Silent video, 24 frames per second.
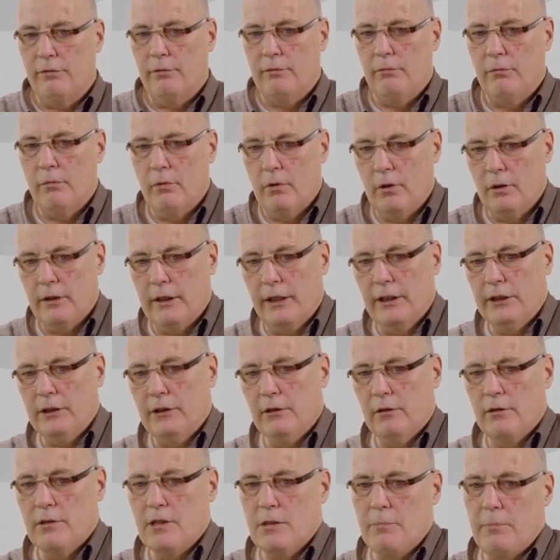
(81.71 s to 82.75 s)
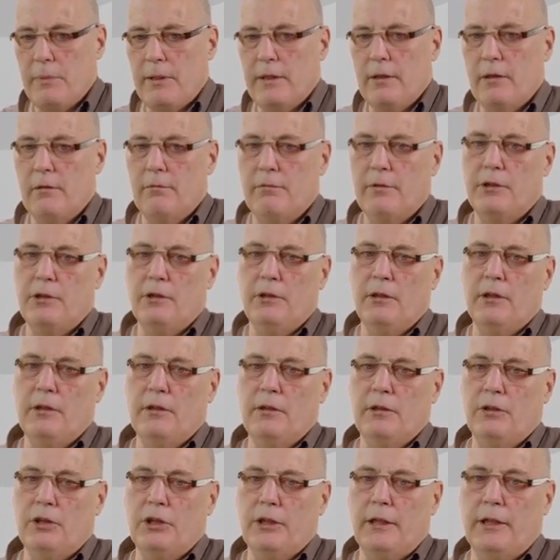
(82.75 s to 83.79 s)
rotational speed of the
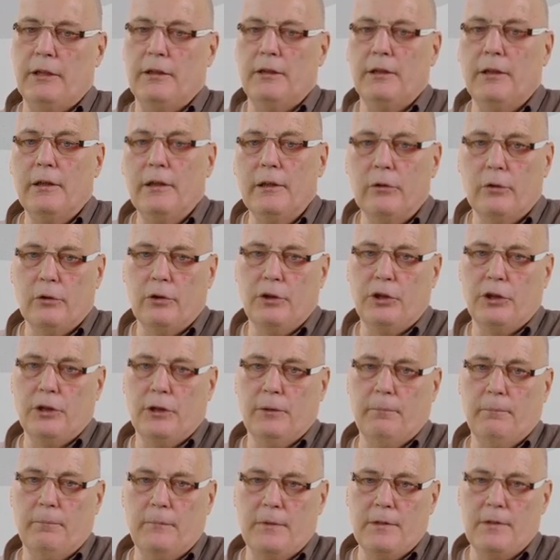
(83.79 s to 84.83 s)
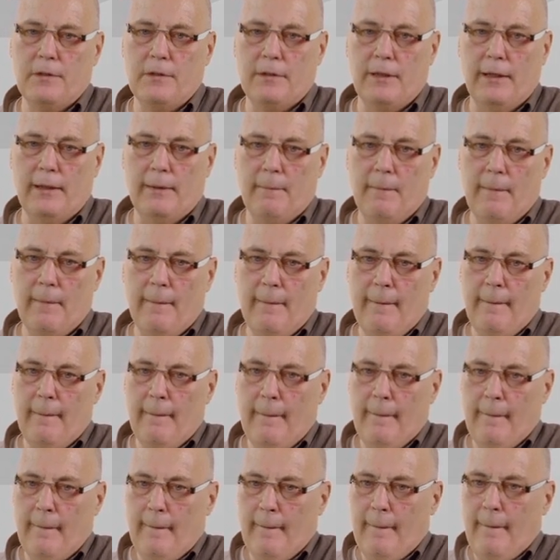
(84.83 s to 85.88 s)
generator change. The inertia is there.
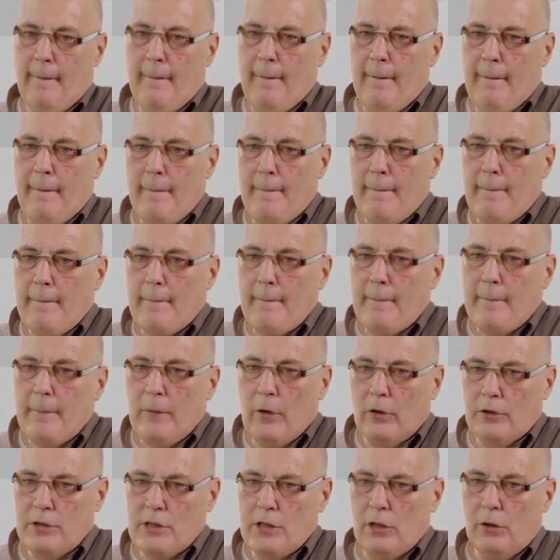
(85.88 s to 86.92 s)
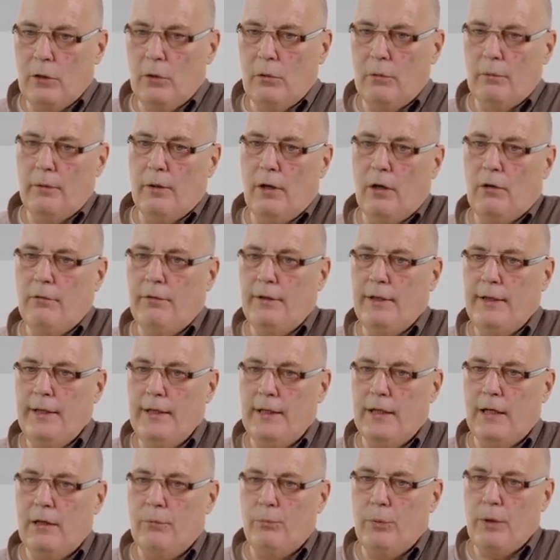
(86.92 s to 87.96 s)
Not so over
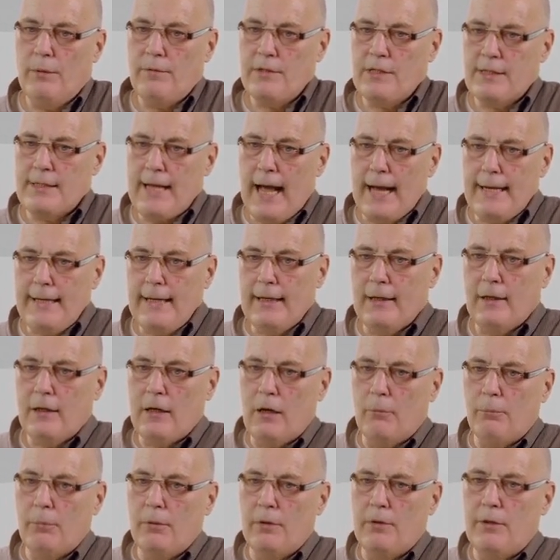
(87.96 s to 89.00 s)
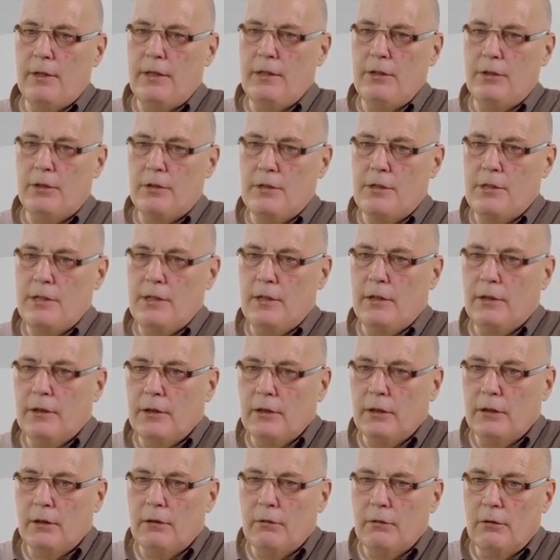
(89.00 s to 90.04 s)
here. If we have a static coupled thing, you can see it
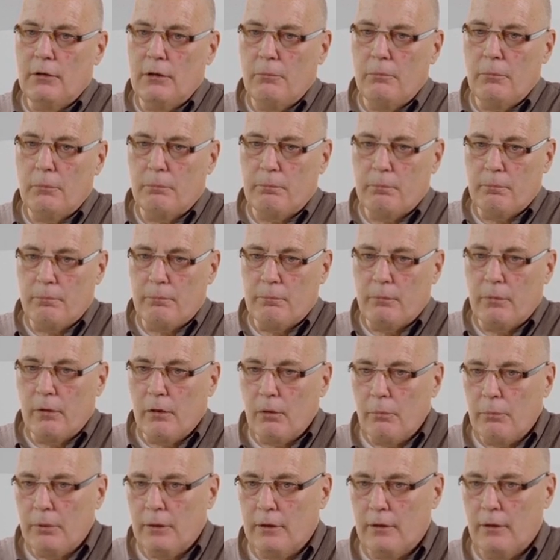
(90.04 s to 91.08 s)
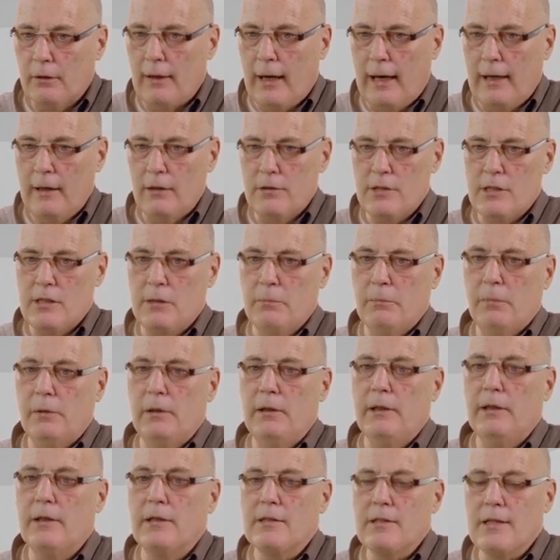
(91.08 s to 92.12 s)
here, a little bit the diode symbol
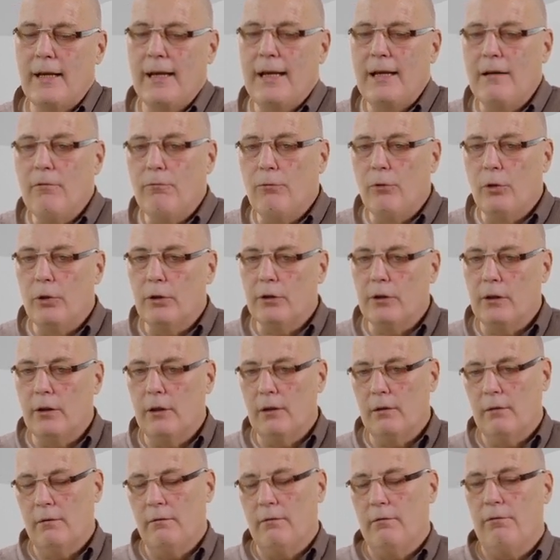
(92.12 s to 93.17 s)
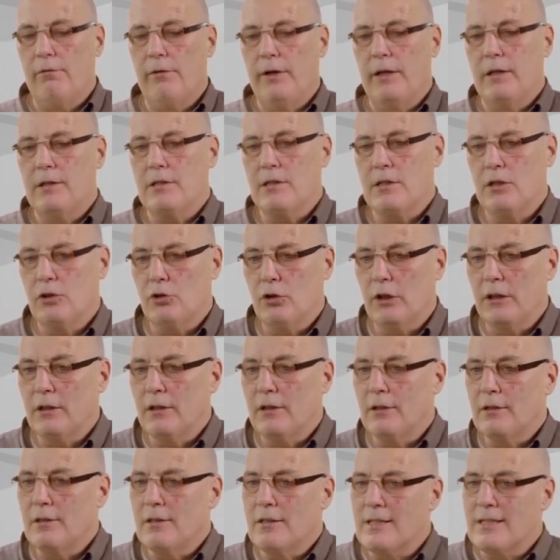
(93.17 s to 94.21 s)
here, the inverter fed situation,
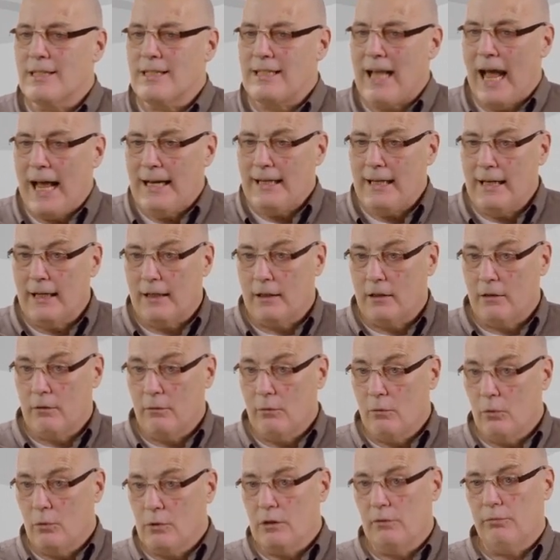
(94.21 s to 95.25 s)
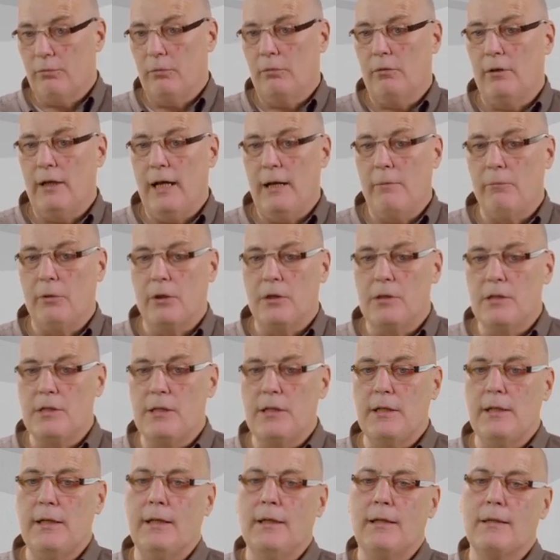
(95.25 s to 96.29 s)
it is static. Also from the name, you can
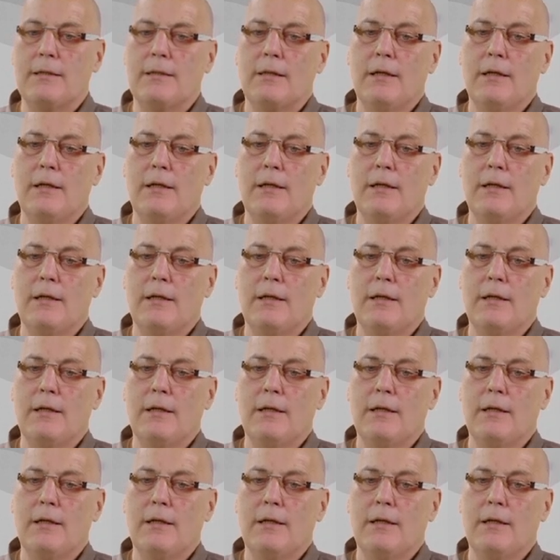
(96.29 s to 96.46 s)
see here